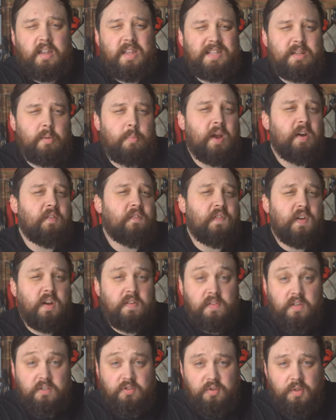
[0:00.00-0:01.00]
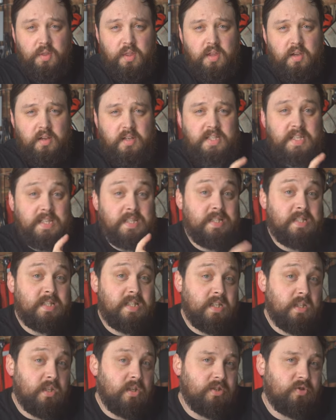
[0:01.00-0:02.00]
That's about 530 and
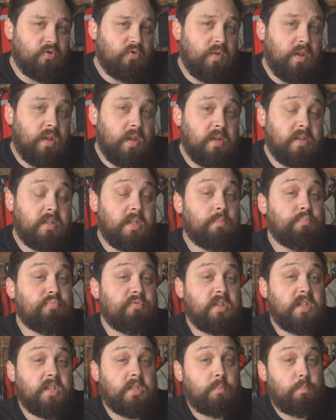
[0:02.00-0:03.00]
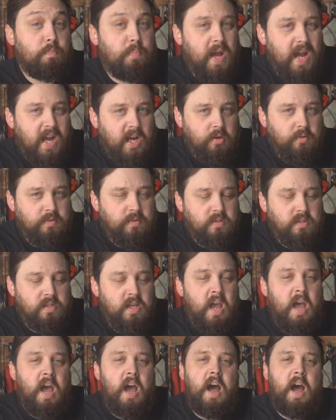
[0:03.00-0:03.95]
630 British pounds,